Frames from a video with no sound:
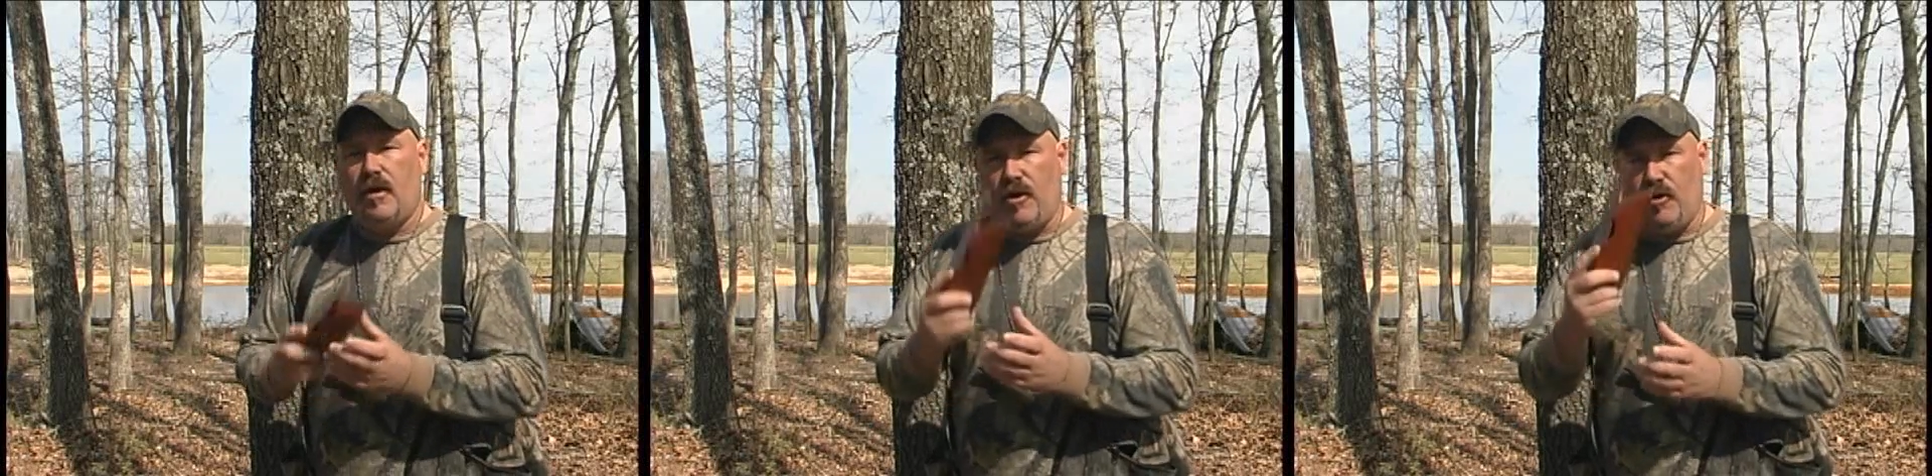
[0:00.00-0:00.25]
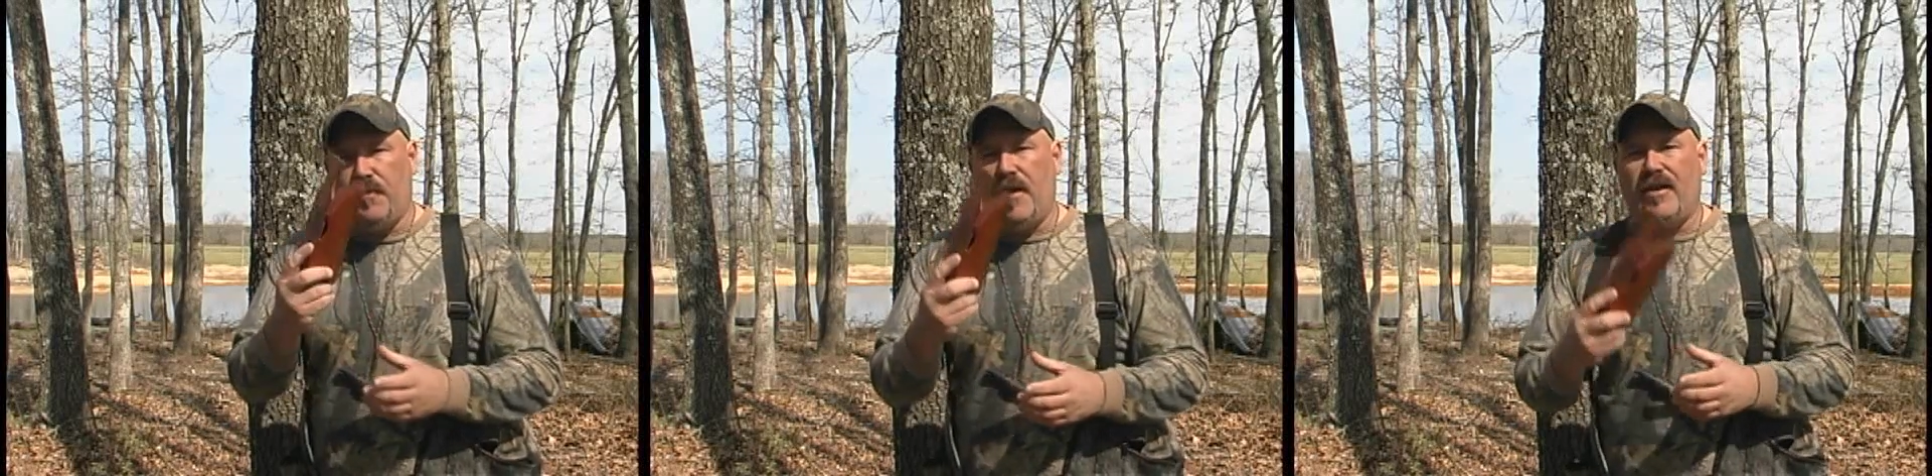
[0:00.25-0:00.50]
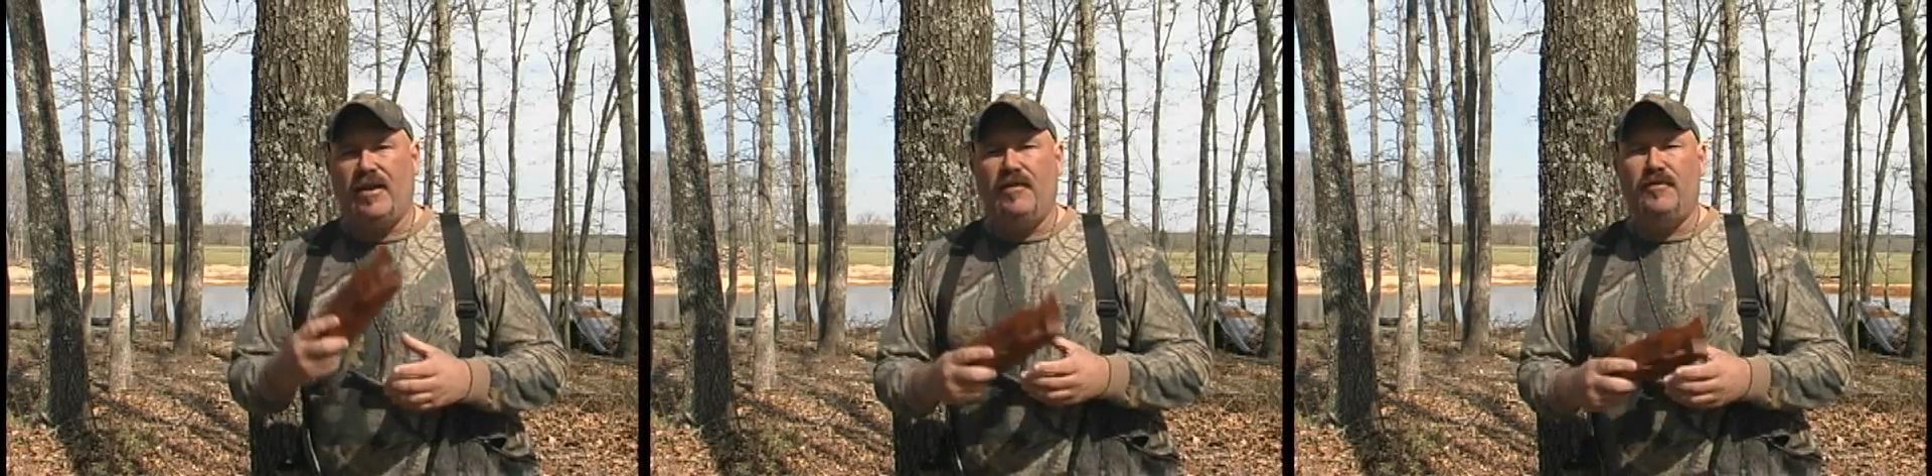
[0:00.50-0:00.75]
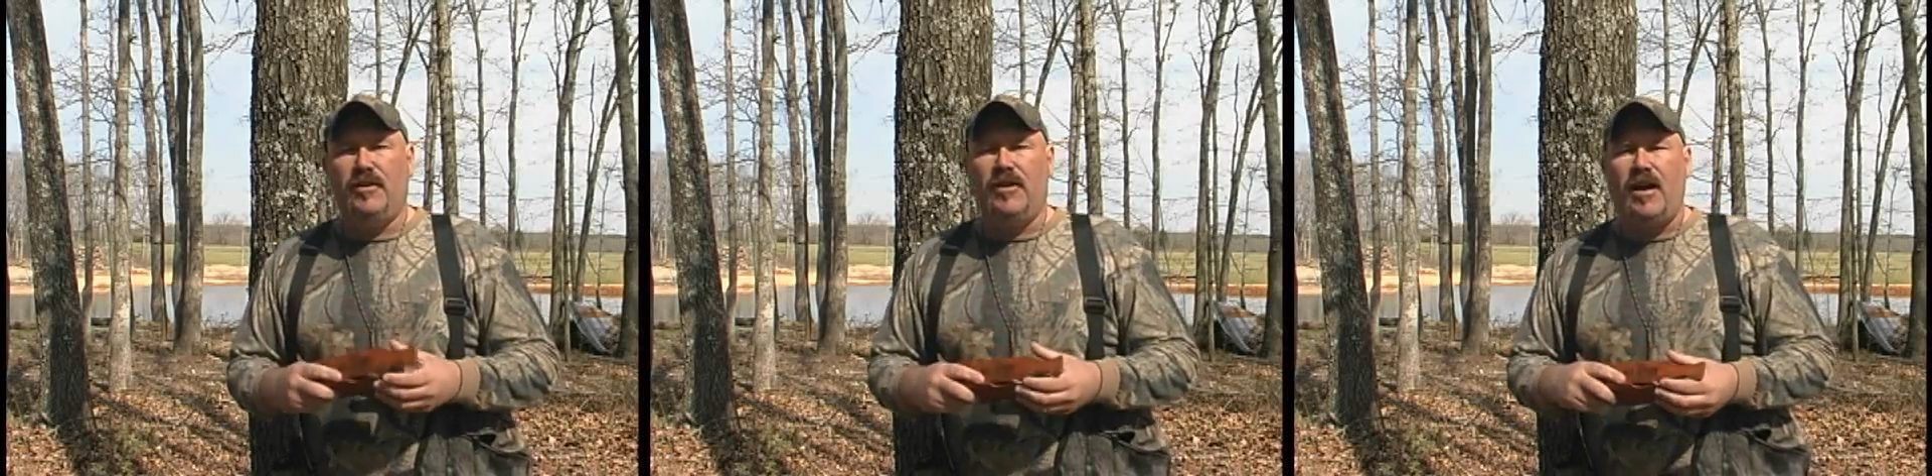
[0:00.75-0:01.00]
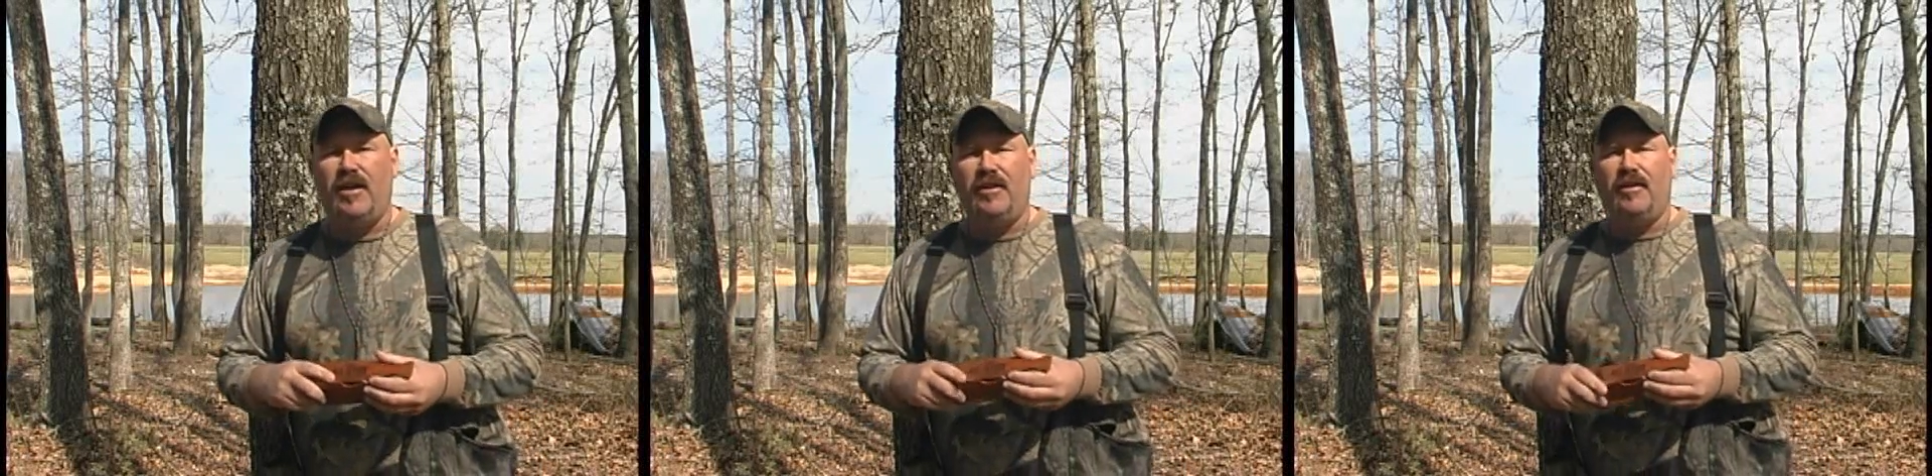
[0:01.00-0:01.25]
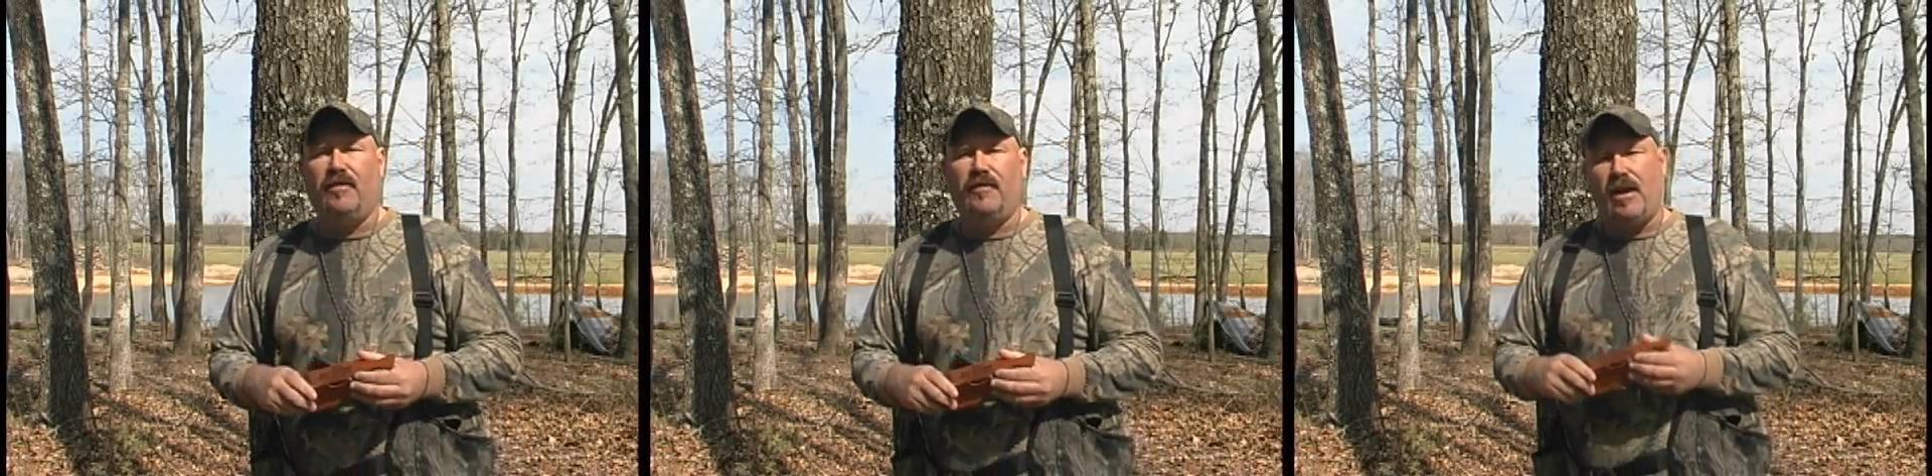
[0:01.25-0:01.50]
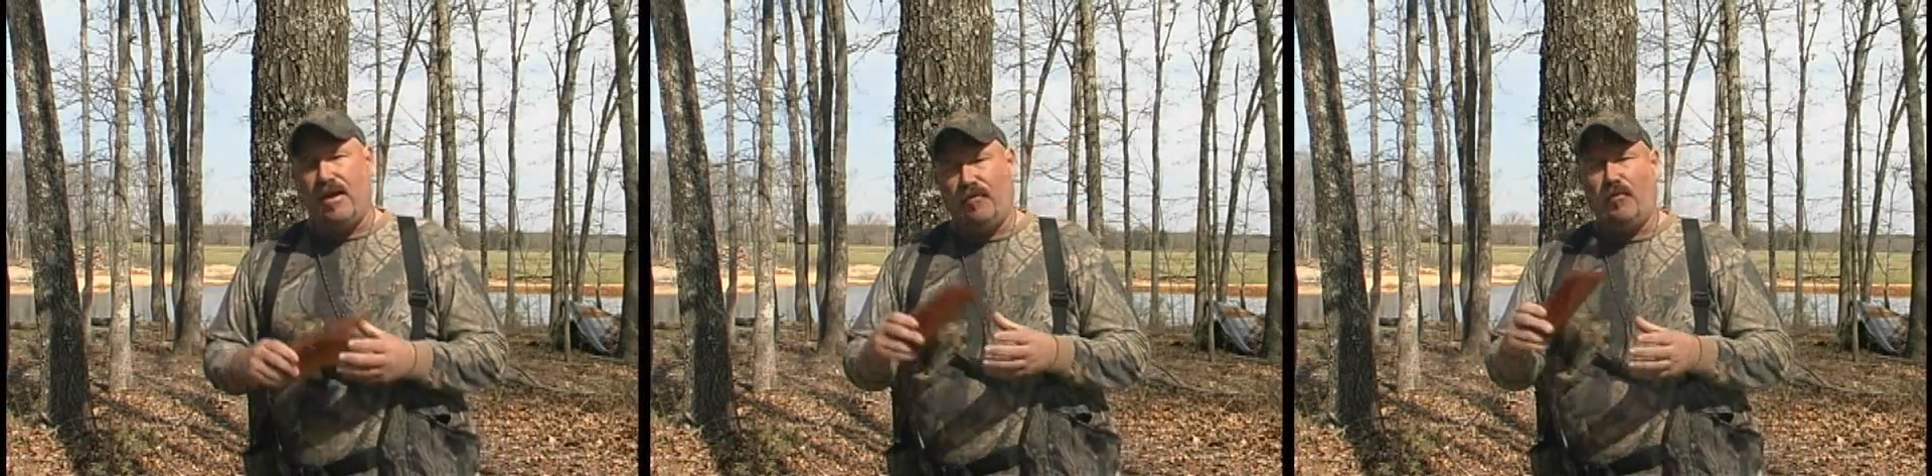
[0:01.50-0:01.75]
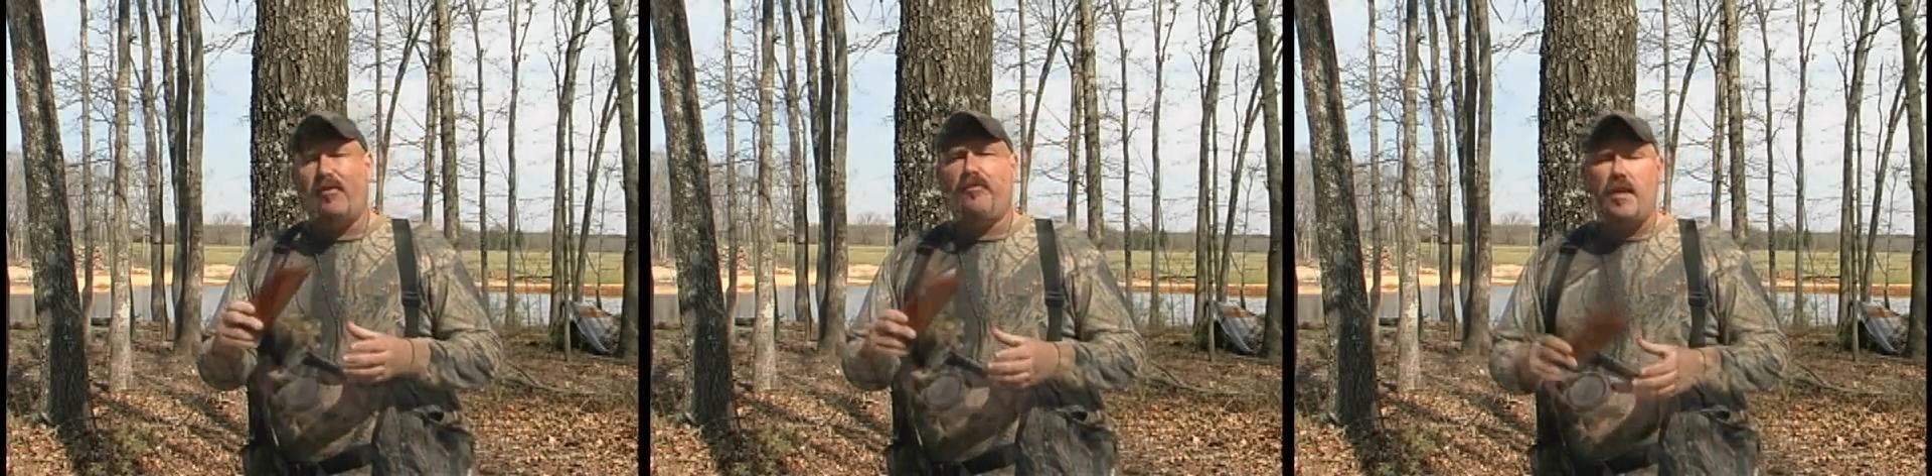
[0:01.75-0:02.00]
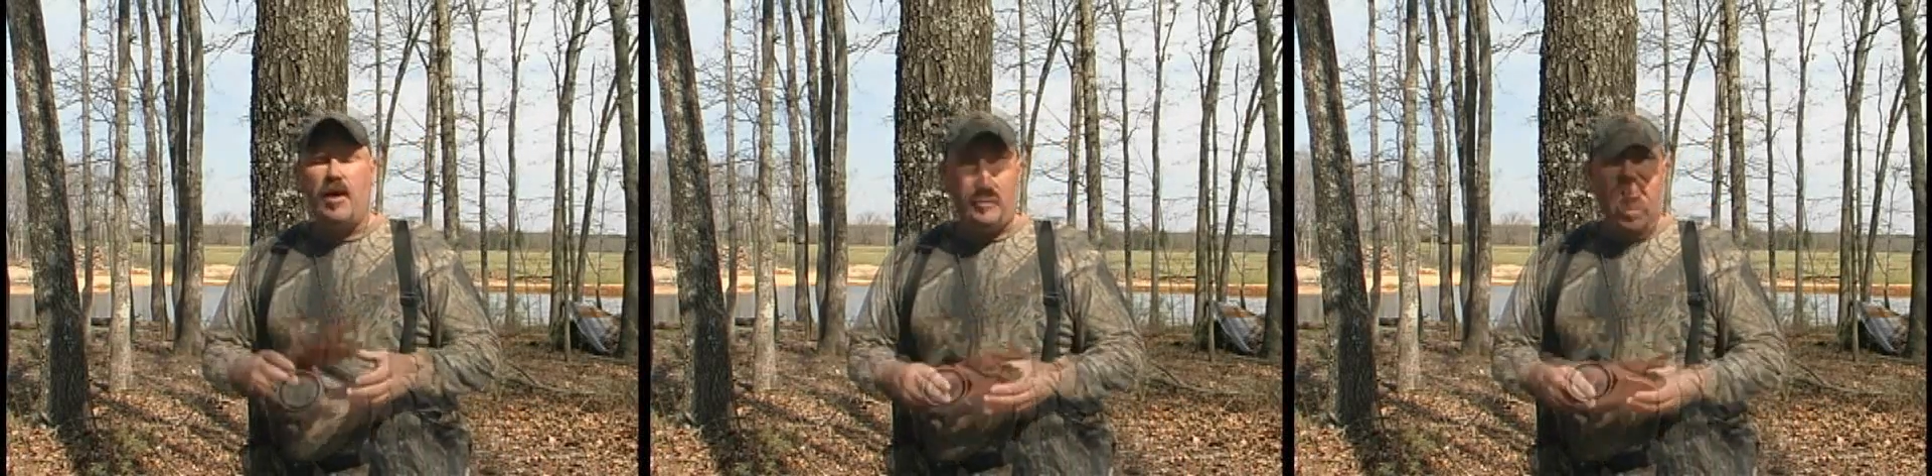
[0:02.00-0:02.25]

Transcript: I hope that gives you an idea of kind of what a box call.